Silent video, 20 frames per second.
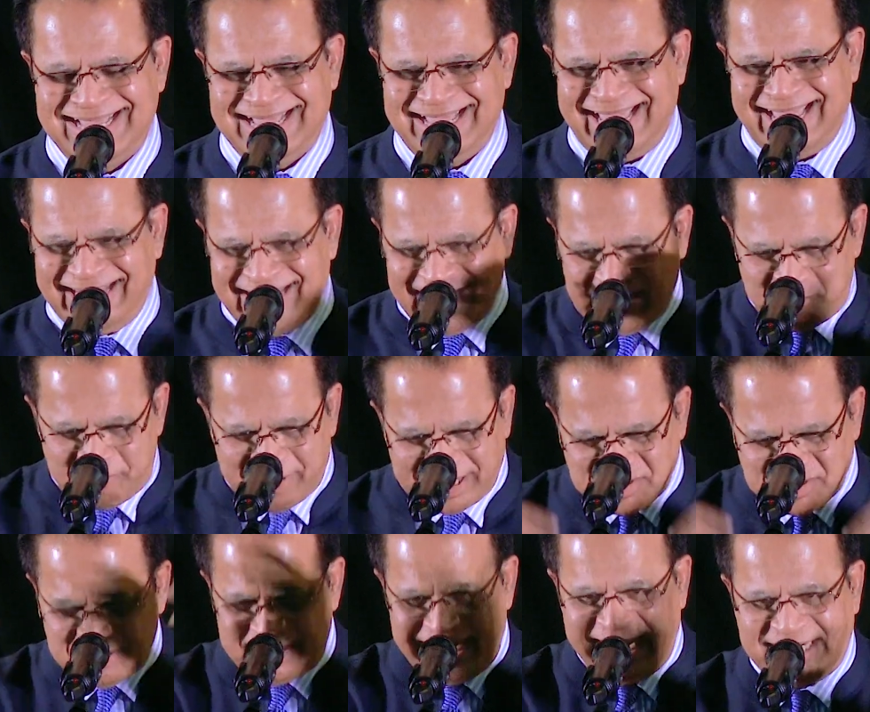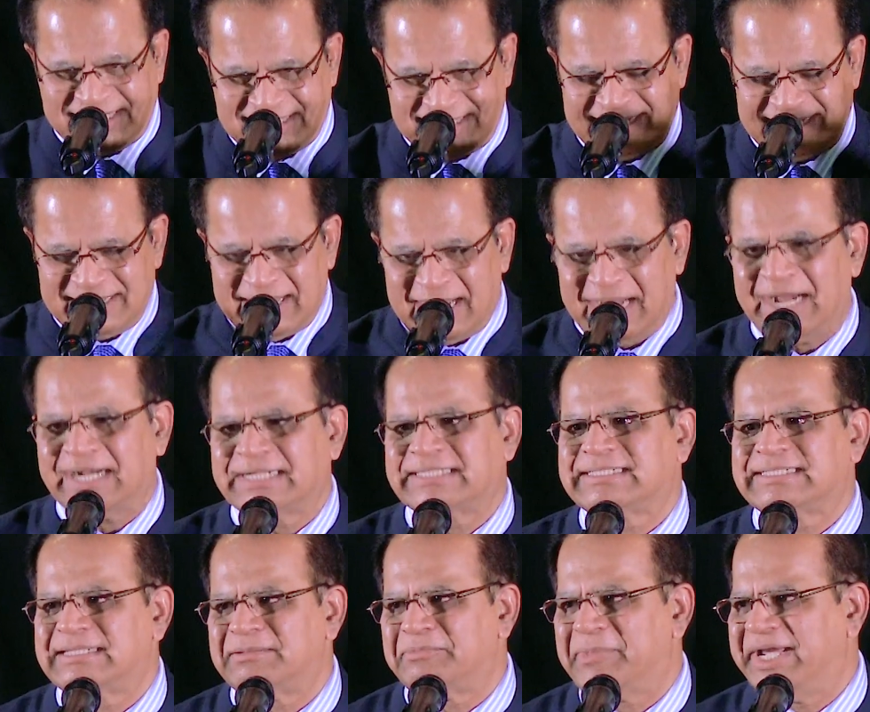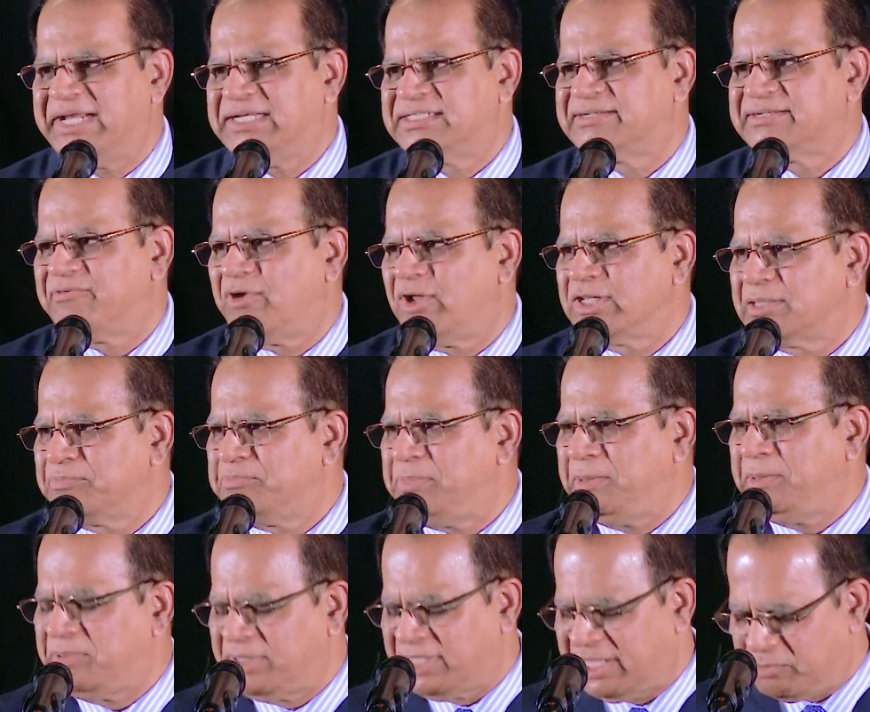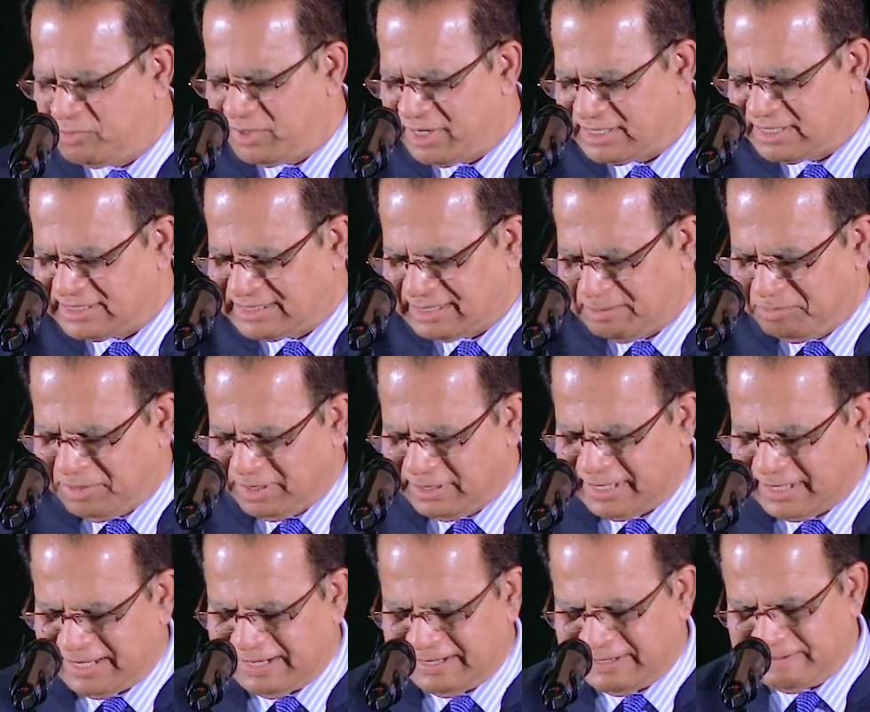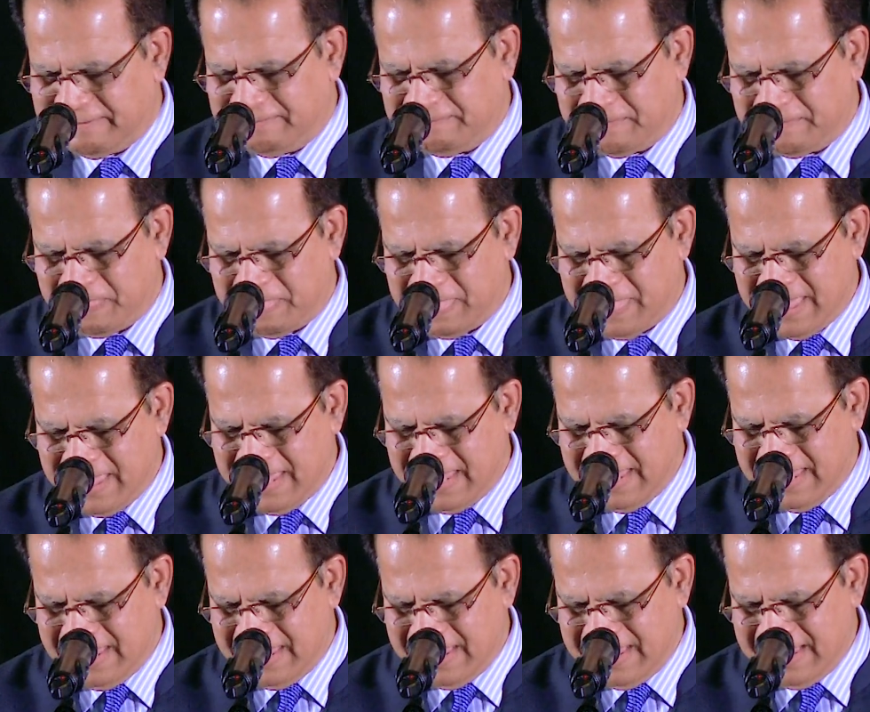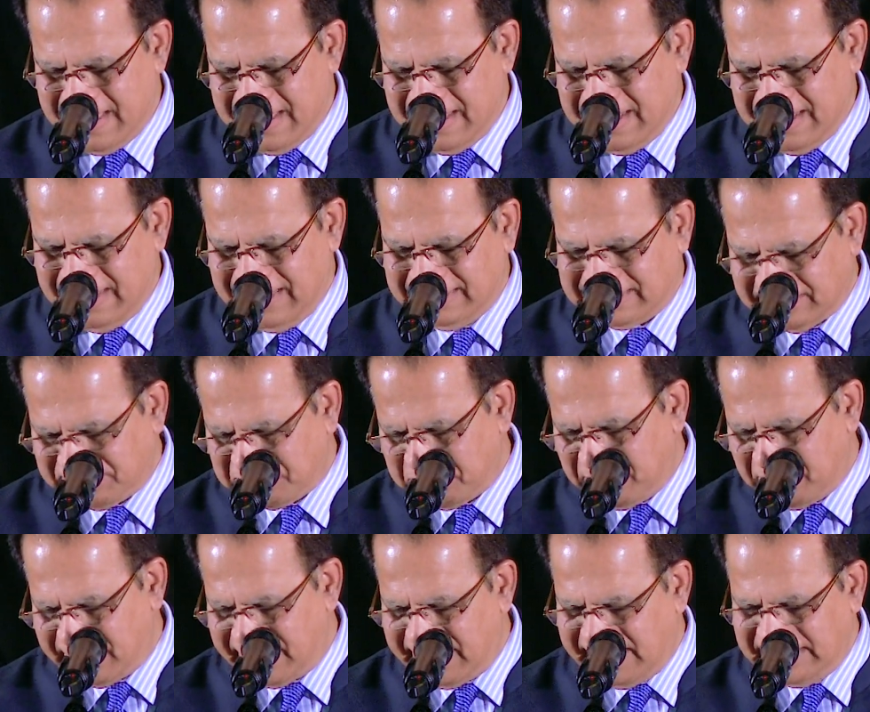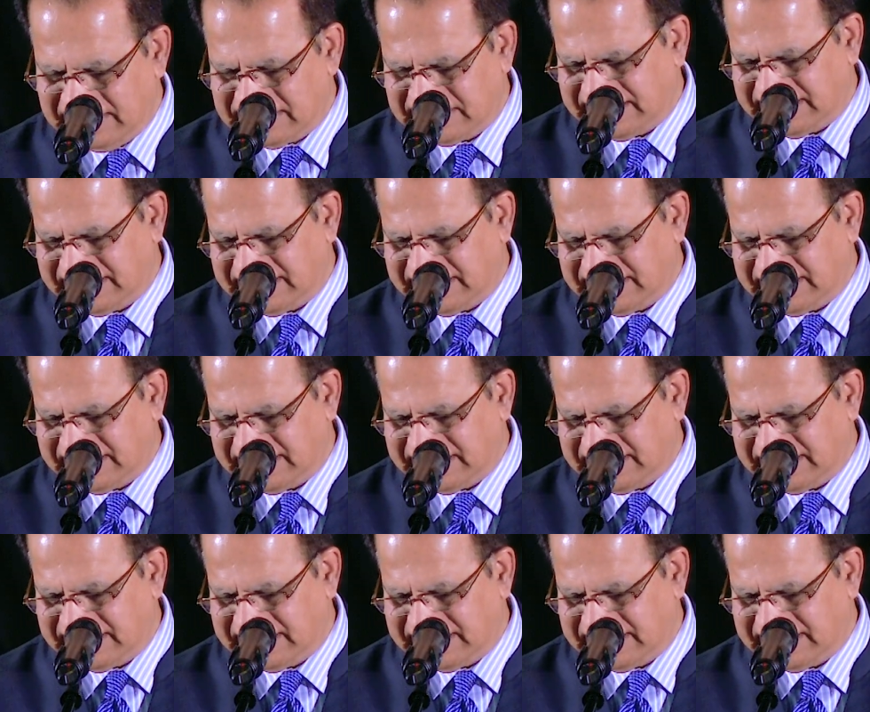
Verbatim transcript: And it resonated in the hearts and the minds of all the people that were assembled there. His authority is